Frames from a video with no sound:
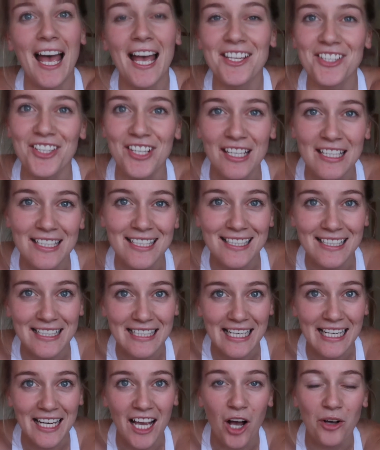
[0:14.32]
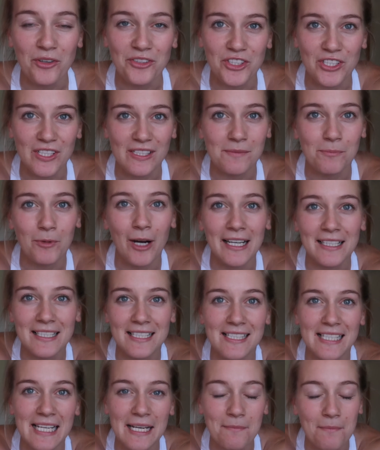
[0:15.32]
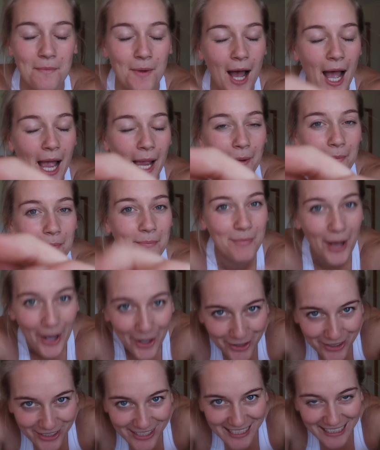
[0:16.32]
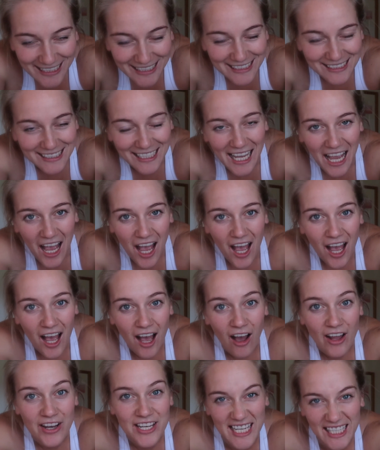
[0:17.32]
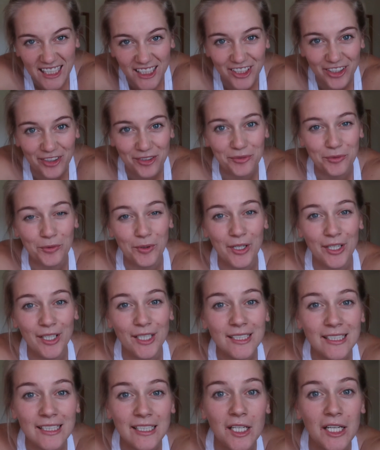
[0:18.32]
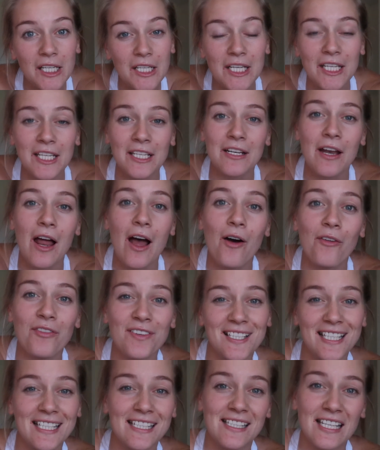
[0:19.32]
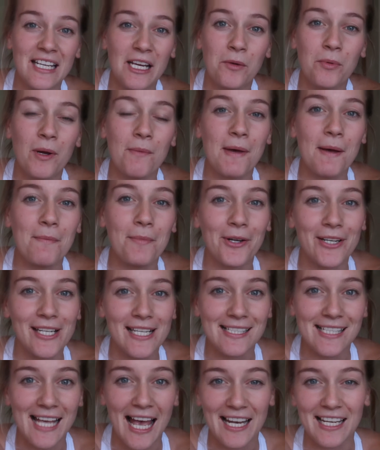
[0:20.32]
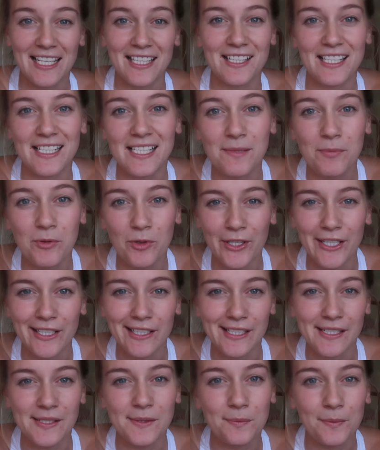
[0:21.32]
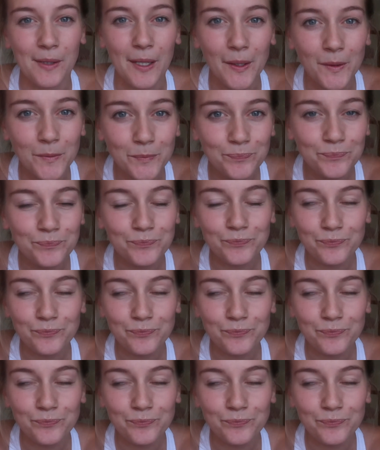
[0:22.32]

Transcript: as you can just see, I was just practicing my posing. Need a lot of work. You can obviously see where my body is at this point as well.